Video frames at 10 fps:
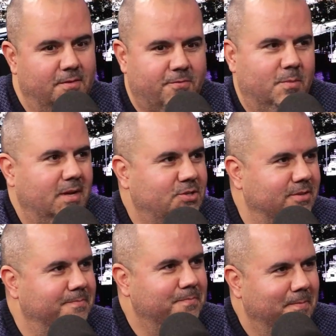I'll never
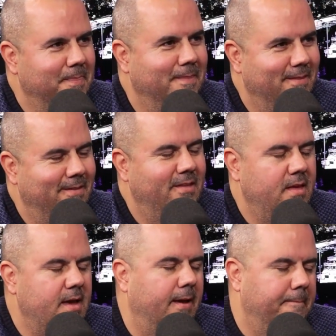apologize for
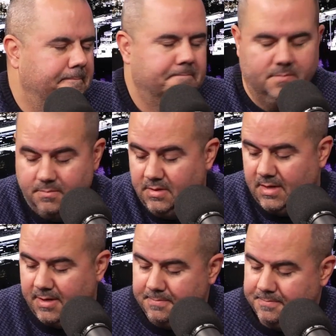that, you know. And
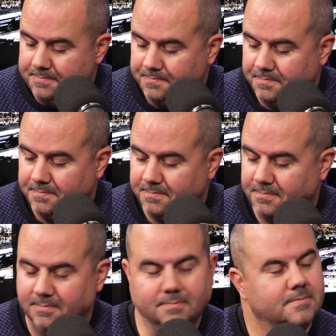but
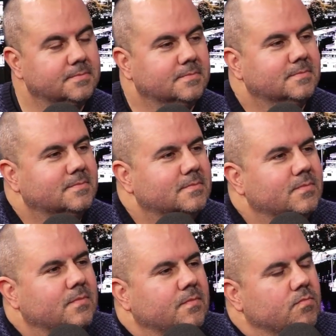then
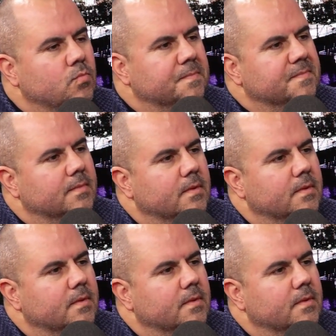now, of